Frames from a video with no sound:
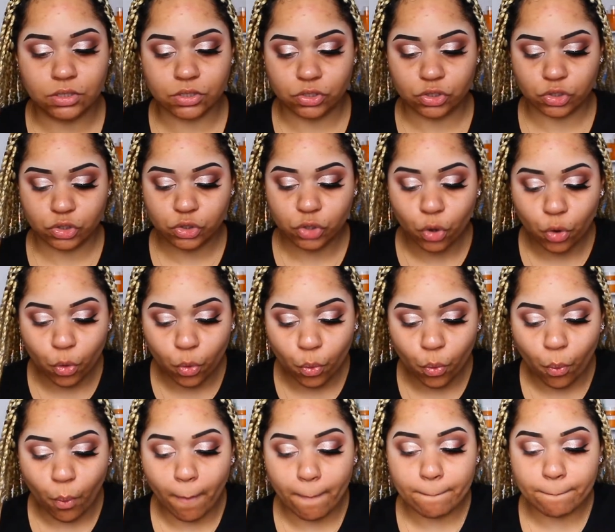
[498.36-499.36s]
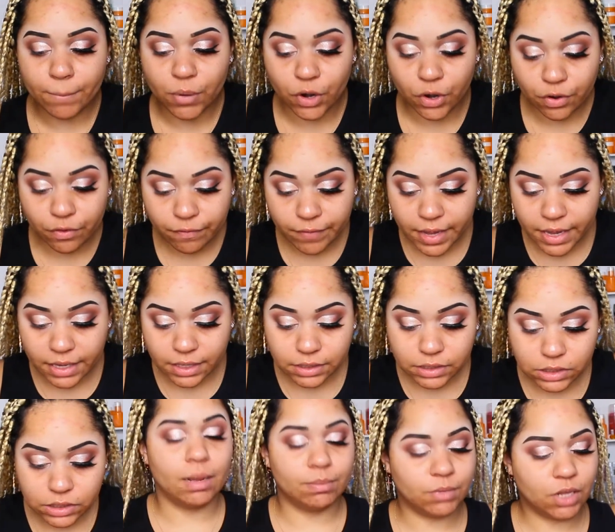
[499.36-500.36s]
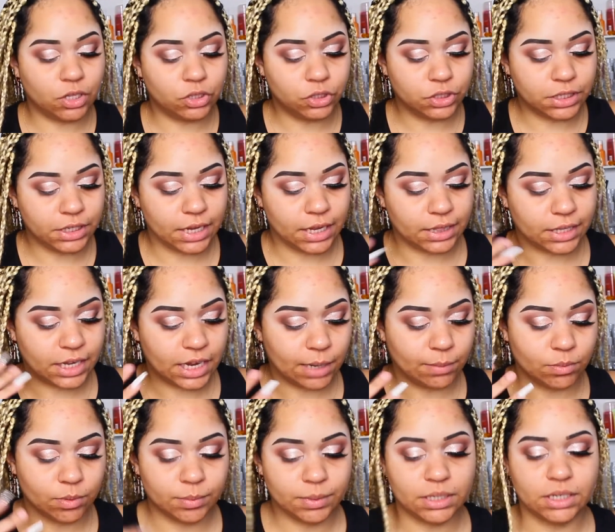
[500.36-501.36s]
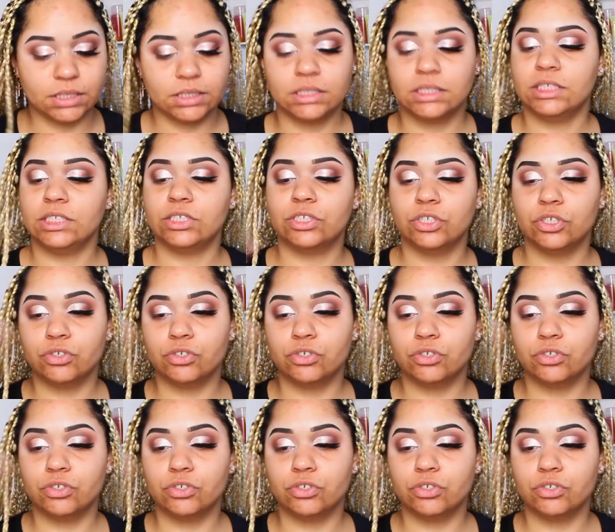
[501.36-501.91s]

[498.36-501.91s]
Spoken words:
so perfect. I'm not looking at the camera because it needs to